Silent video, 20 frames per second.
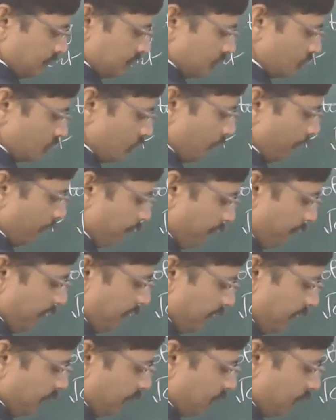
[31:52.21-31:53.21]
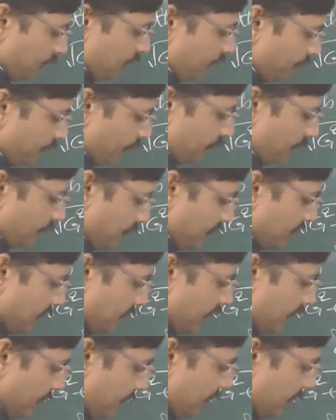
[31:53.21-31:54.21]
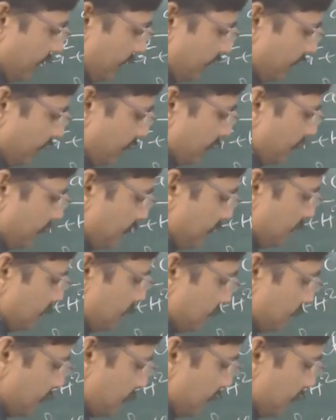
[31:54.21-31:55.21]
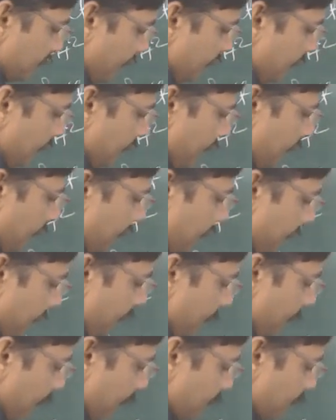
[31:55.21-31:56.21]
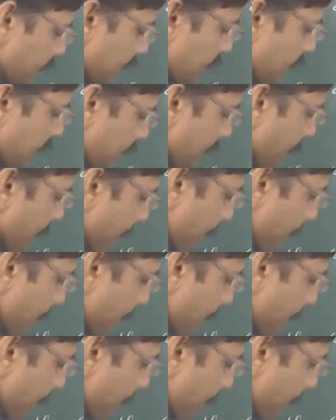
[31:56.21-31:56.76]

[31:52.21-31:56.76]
so P into AB sine 90 plus theta.